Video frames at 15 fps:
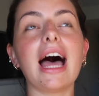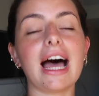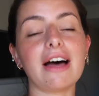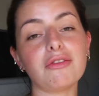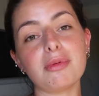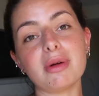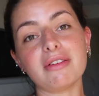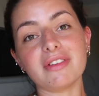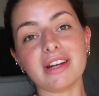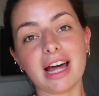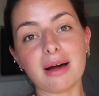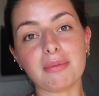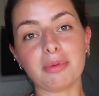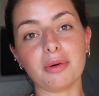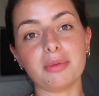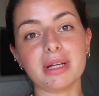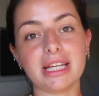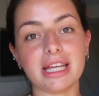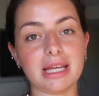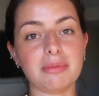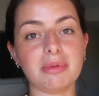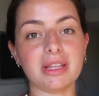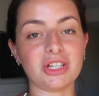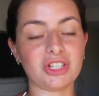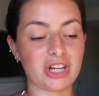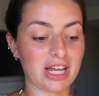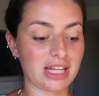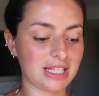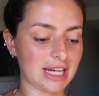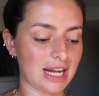have a bit of a nap, probably keep in the
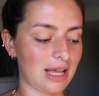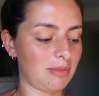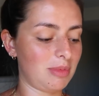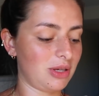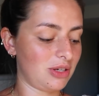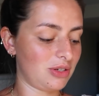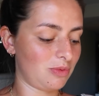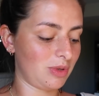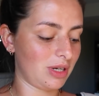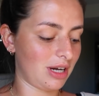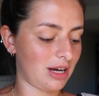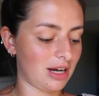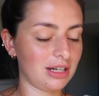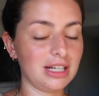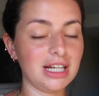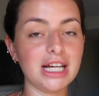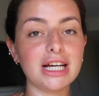shade today because we are